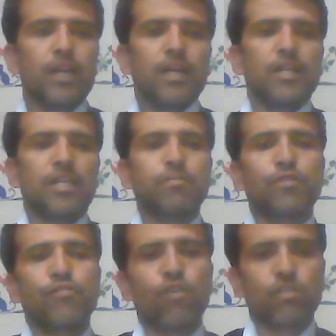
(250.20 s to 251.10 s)

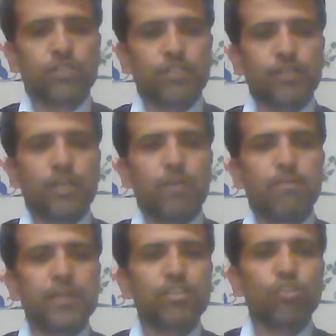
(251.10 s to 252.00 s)
Number fourth,
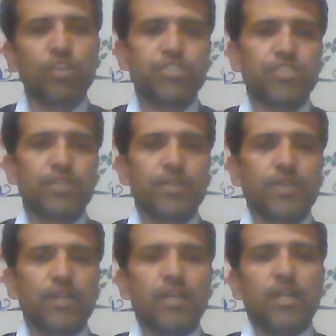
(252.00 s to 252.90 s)
methodology.
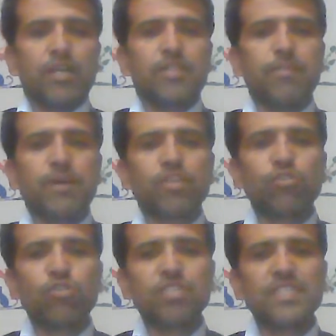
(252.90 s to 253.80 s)
The
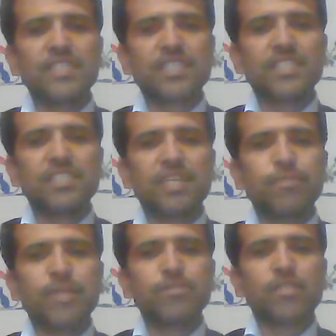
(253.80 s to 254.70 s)
methodology section,
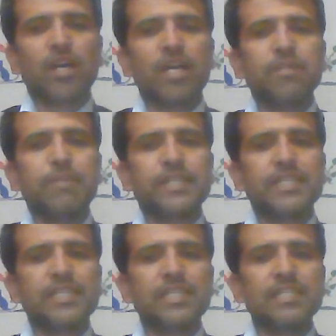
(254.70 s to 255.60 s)
sometimes called
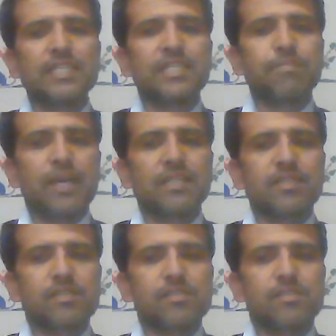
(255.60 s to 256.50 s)
materials and
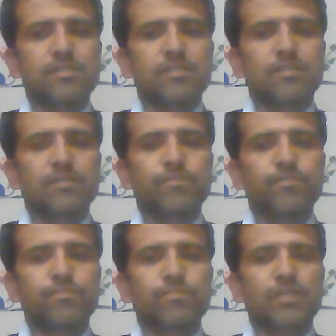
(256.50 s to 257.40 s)
methods,
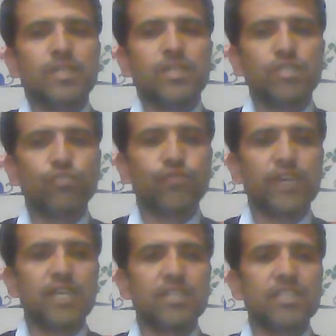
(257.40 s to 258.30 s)
is
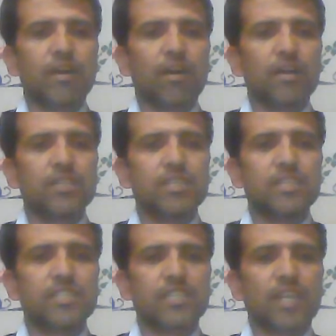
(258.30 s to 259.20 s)
where the author
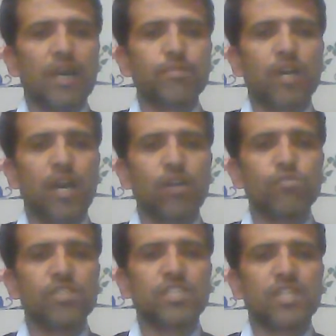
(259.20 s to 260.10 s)
describes how
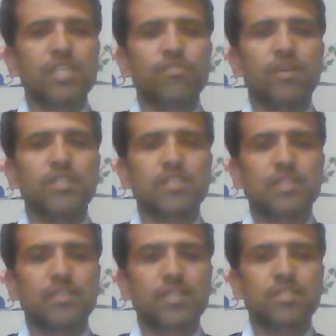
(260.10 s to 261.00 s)
the study was
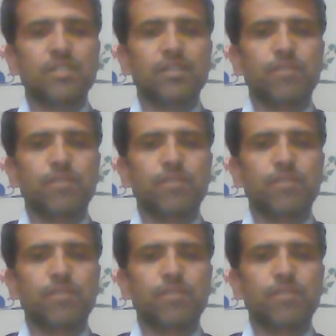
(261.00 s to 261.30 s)
conducted.